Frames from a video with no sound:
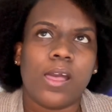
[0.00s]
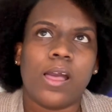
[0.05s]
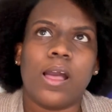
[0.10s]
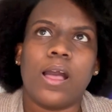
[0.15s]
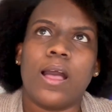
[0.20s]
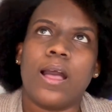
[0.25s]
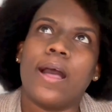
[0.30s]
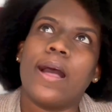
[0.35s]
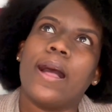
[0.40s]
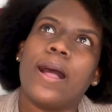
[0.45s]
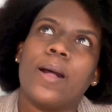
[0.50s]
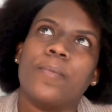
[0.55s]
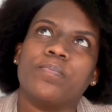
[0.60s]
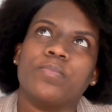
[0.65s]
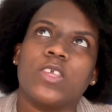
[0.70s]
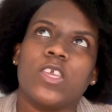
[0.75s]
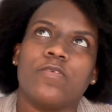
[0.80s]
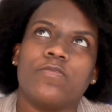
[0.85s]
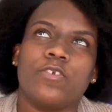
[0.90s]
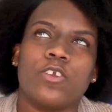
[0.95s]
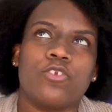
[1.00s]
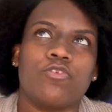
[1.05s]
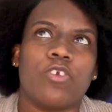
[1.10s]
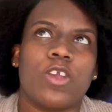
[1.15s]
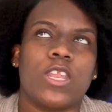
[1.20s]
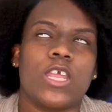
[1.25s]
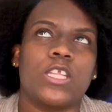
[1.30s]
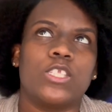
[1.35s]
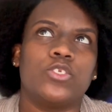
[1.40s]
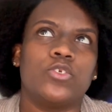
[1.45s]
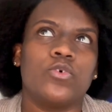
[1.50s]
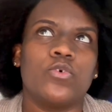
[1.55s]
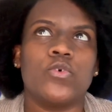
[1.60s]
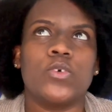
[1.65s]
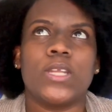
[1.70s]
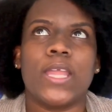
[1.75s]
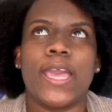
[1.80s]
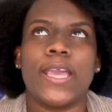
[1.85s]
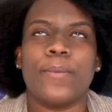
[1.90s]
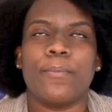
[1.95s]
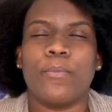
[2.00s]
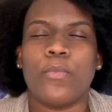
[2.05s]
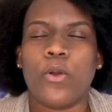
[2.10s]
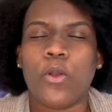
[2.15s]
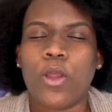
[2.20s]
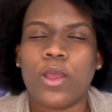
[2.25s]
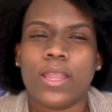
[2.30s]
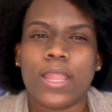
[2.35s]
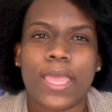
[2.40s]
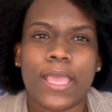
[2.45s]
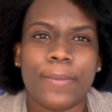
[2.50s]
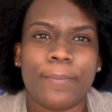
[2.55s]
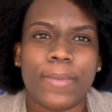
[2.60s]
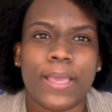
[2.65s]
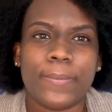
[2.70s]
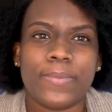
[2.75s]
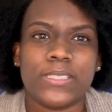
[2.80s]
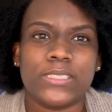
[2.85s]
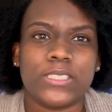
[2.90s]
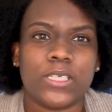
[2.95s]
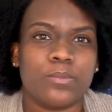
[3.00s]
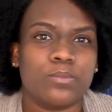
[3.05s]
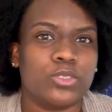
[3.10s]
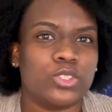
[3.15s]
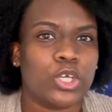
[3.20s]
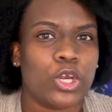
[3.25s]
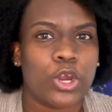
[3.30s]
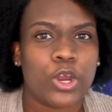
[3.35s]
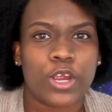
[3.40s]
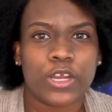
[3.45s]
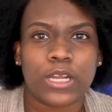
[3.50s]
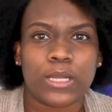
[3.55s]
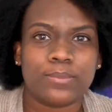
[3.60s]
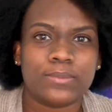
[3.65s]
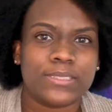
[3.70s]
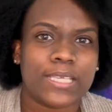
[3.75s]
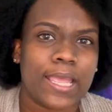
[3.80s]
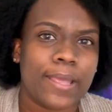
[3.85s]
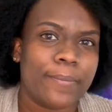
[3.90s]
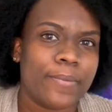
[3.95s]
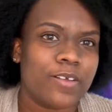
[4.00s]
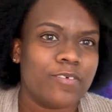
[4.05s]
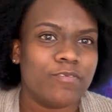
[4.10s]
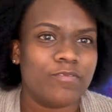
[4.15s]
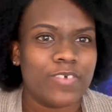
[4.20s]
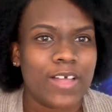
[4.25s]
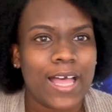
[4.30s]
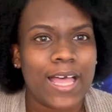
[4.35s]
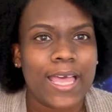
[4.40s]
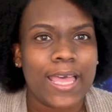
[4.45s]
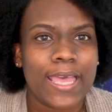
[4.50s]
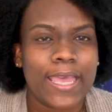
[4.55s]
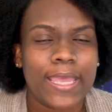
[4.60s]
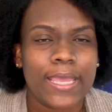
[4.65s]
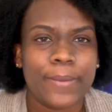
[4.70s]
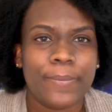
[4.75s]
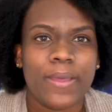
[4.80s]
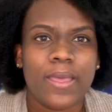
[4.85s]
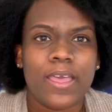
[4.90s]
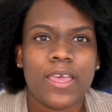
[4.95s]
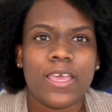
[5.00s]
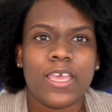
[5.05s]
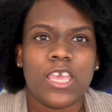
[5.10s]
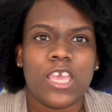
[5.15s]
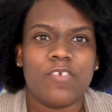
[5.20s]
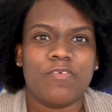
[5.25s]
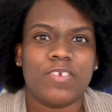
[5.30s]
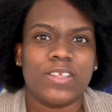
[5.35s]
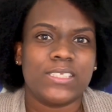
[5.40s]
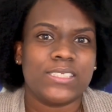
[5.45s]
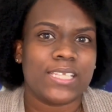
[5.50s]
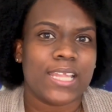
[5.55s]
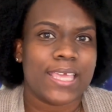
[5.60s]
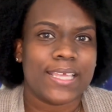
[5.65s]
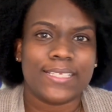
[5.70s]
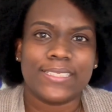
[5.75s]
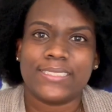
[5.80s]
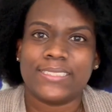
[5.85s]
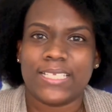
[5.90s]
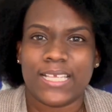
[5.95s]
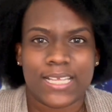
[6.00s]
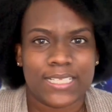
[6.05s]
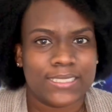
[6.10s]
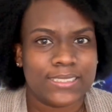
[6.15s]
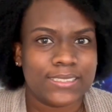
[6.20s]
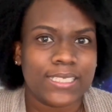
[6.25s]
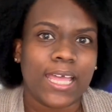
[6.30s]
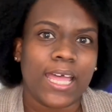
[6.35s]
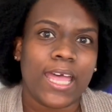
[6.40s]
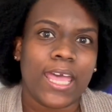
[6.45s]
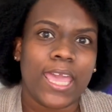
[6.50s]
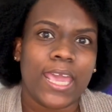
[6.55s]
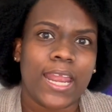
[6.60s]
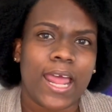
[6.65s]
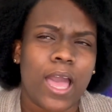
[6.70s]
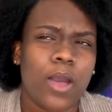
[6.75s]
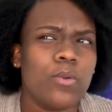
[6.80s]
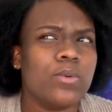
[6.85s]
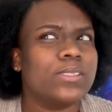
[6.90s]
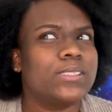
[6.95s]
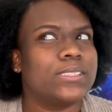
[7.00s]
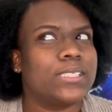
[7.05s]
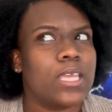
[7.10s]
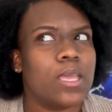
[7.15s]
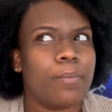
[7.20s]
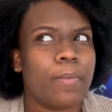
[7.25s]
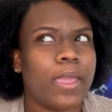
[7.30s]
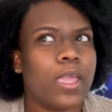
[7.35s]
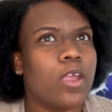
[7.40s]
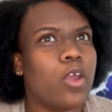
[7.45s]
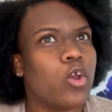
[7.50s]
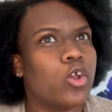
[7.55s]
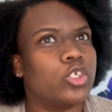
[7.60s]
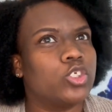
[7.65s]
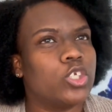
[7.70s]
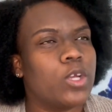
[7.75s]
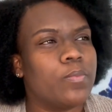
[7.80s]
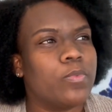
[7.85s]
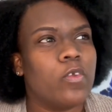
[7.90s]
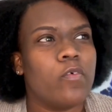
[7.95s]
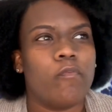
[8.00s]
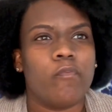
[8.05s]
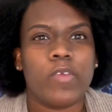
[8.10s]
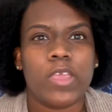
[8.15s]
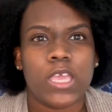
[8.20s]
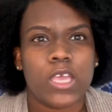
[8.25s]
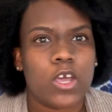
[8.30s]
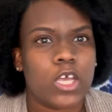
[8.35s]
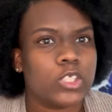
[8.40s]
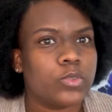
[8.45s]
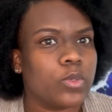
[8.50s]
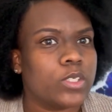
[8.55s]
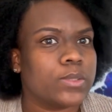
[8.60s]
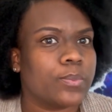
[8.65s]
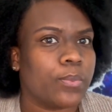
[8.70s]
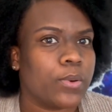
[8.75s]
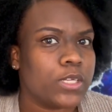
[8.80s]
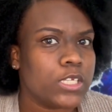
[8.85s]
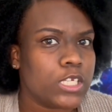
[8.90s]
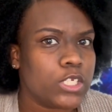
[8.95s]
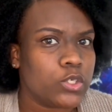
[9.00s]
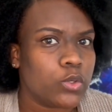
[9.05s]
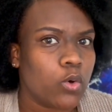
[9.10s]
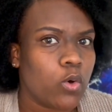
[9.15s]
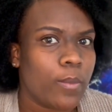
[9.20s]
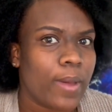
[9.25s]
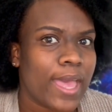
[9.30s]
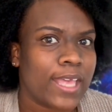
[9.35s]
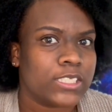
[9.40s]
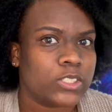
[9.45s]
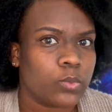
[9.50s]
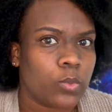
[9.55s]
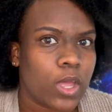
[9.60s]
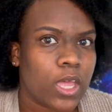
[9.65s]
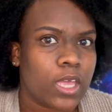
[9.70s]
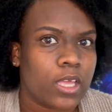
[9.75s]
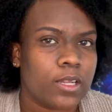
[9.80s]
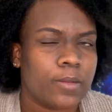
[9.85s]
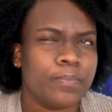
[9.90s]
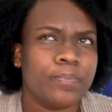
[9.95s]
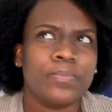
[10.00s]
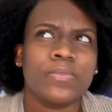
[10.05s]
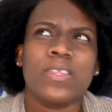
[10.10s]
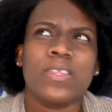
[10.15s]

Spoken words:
If you're trying to do like more like maybe some turn up type of vibe, if it's like stateside, I would say my girl trip to Vegas was pretty dope as well.